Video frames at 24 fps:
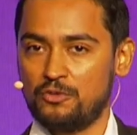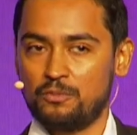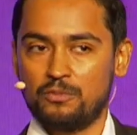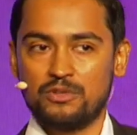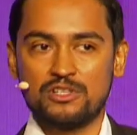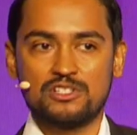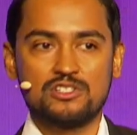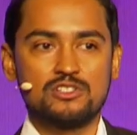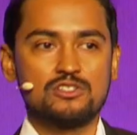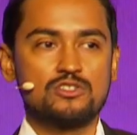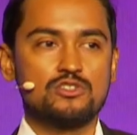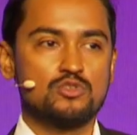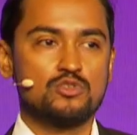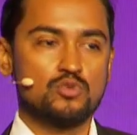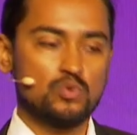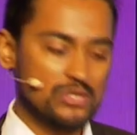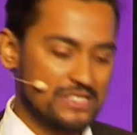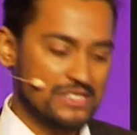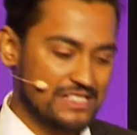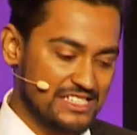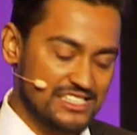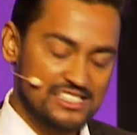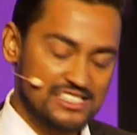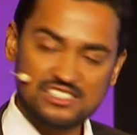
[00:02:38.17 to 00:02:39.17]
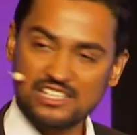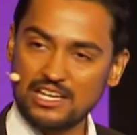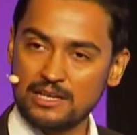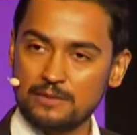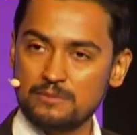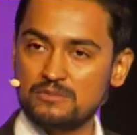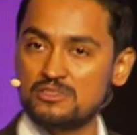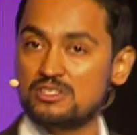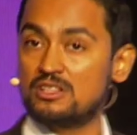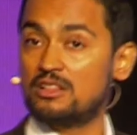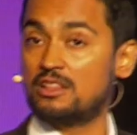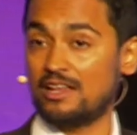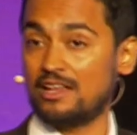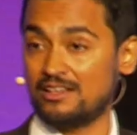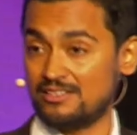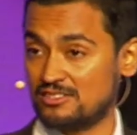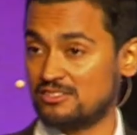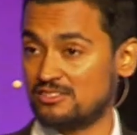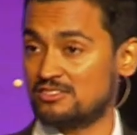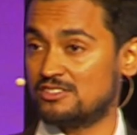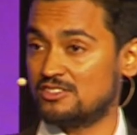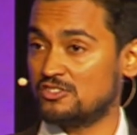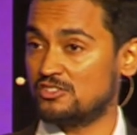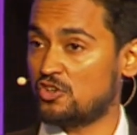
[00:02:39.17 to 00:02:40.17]
but 20 times lighter
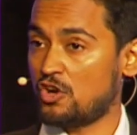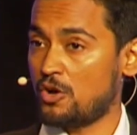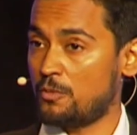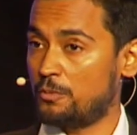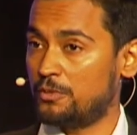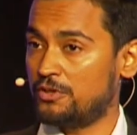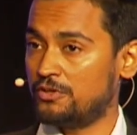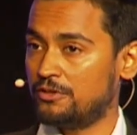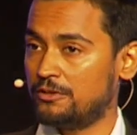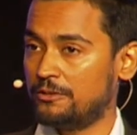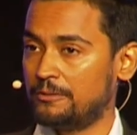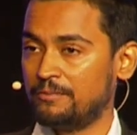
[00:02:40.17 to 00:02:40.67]
than copper.